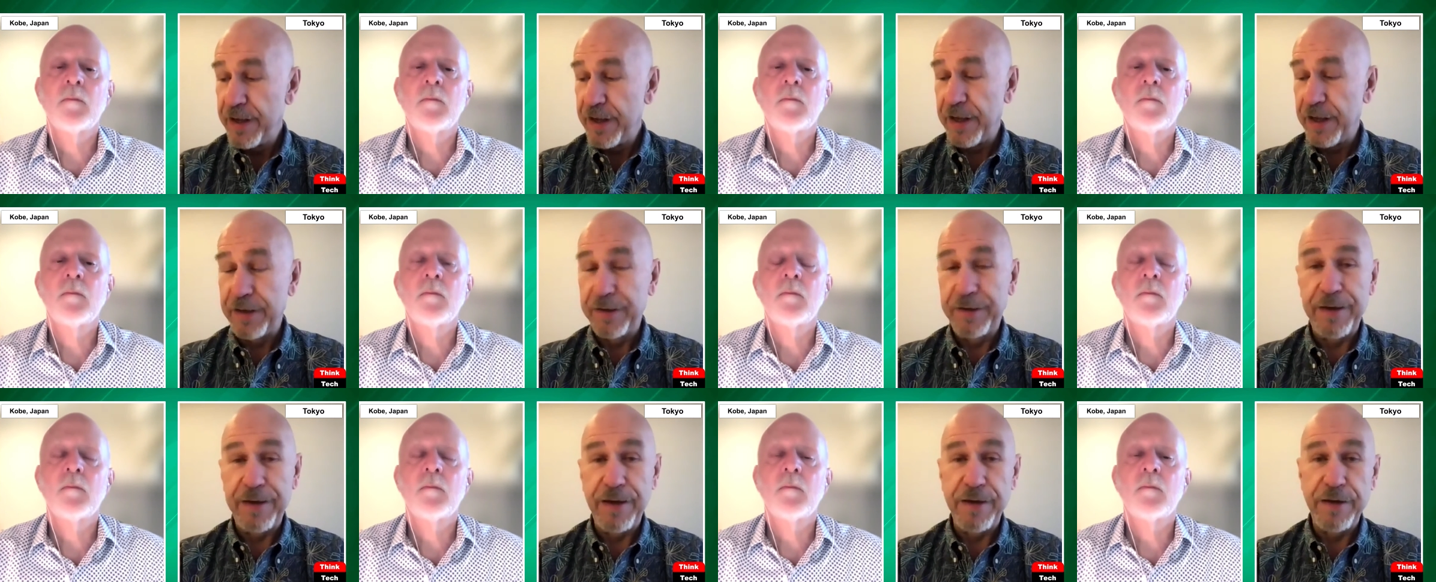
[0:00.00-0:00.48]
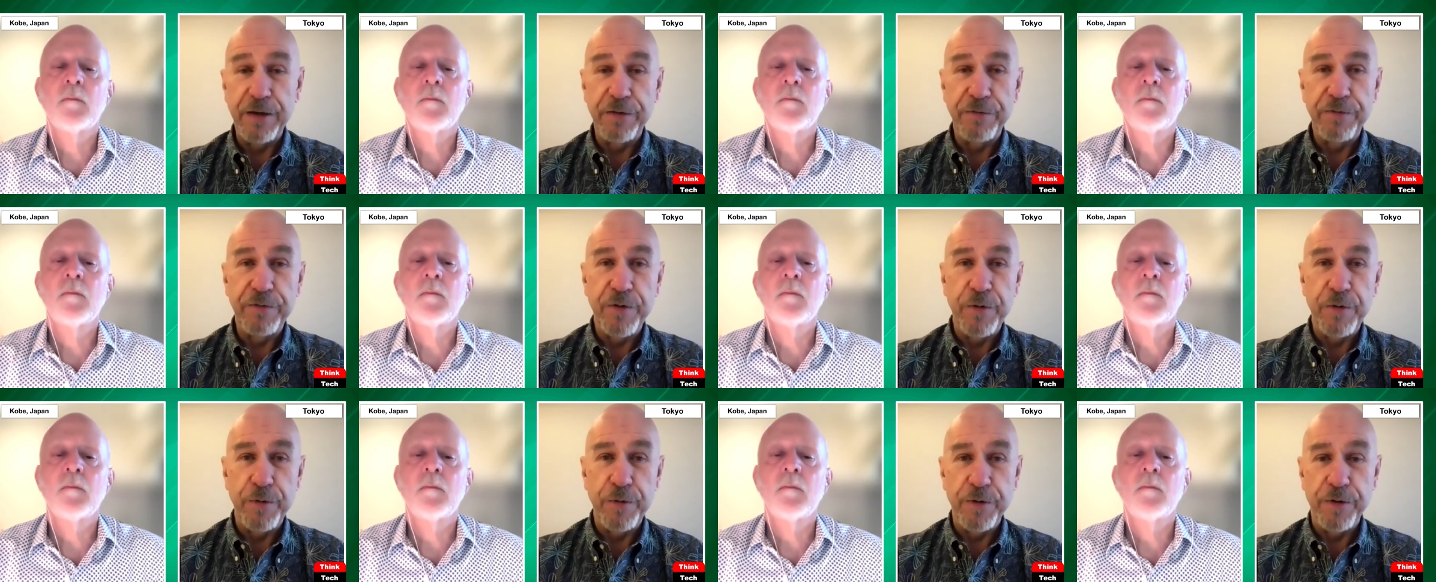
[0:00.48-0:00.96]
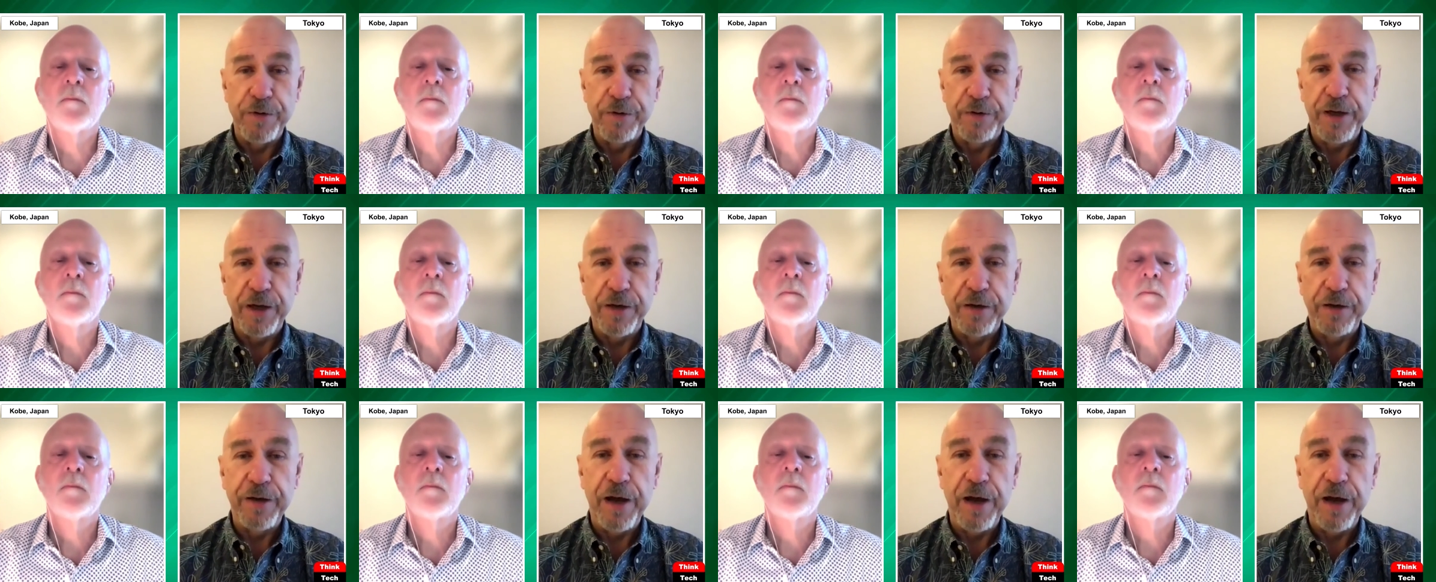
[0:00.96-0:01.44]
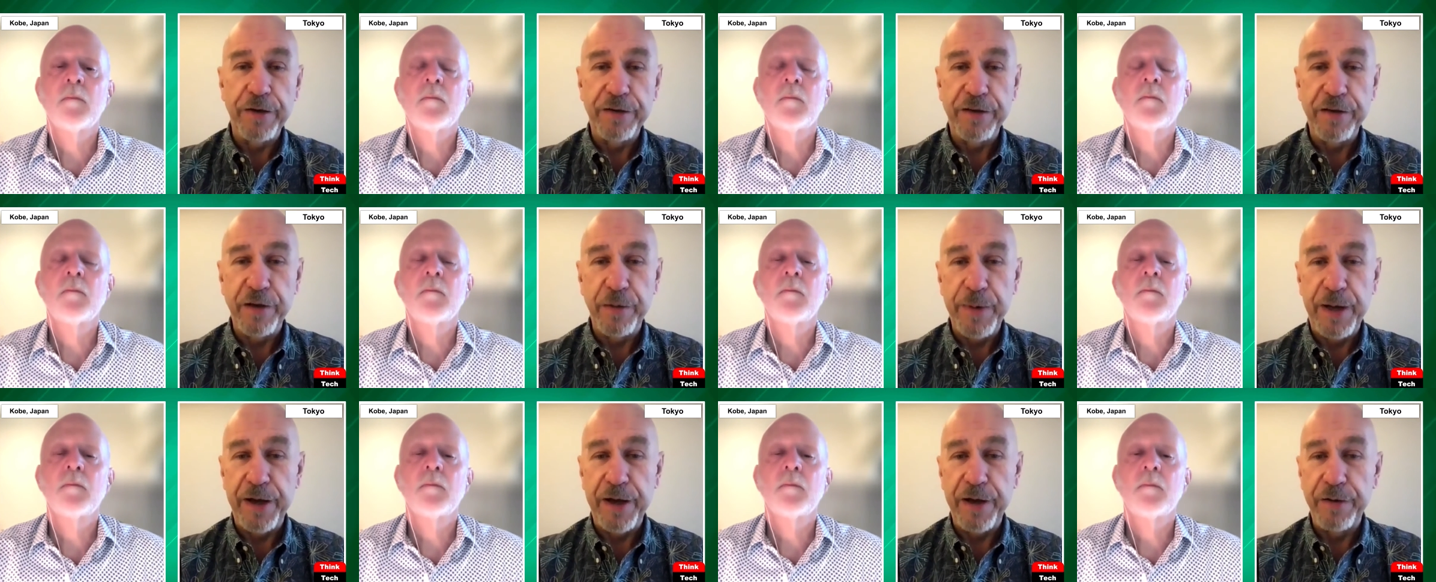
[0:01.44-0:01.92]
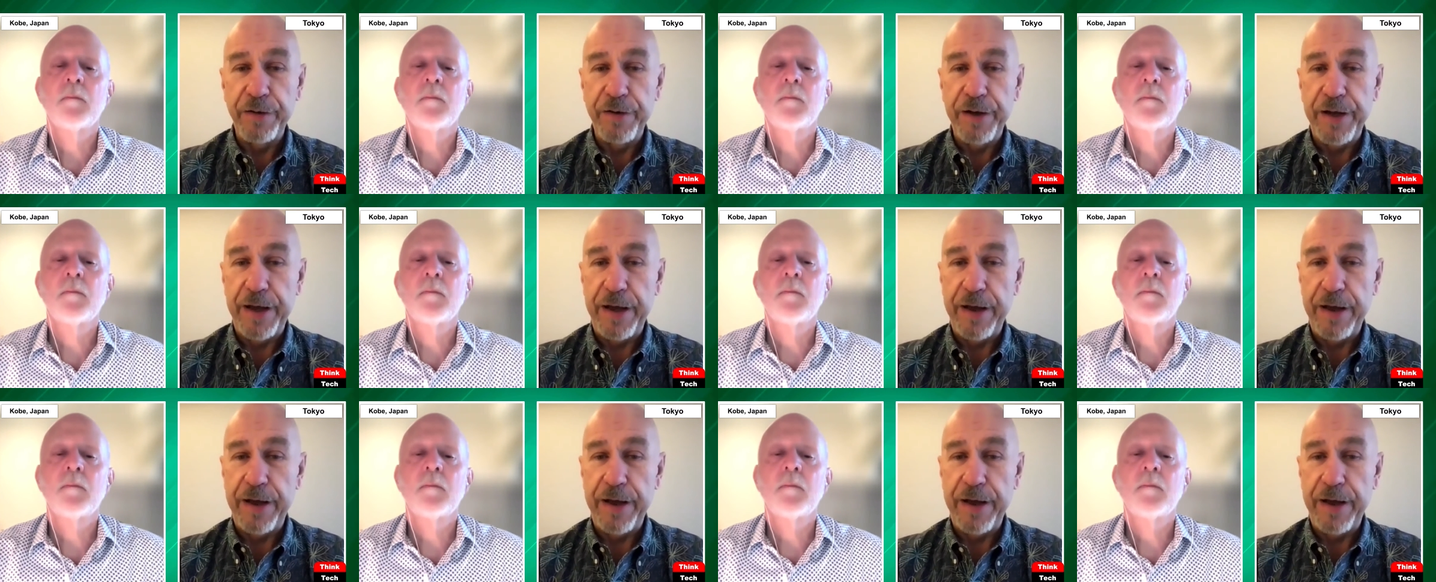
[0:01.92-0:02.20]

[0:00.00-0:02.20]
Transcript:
Speaker 1: and King of Corn, kind of talking about